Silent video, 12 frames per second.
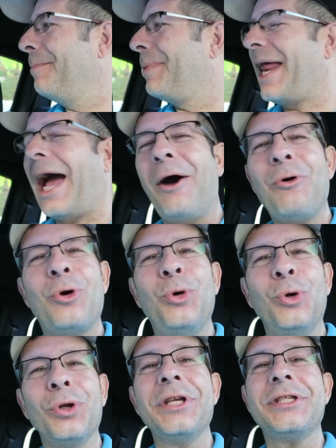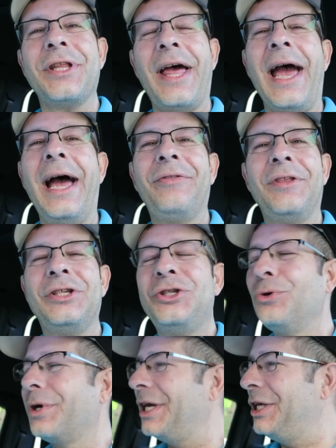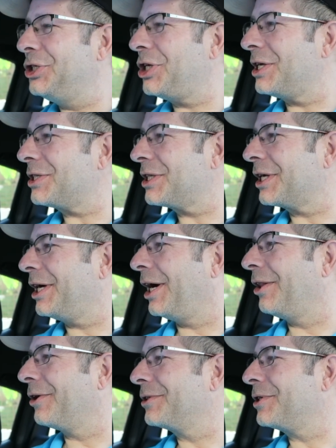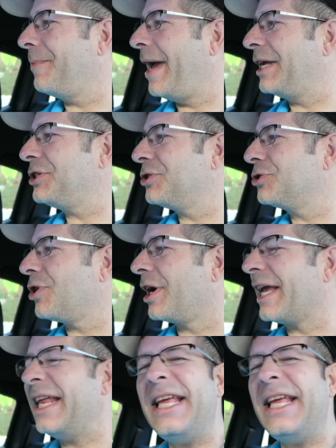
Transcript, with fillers: But how cool is that, that you can adjust the color to match your truck?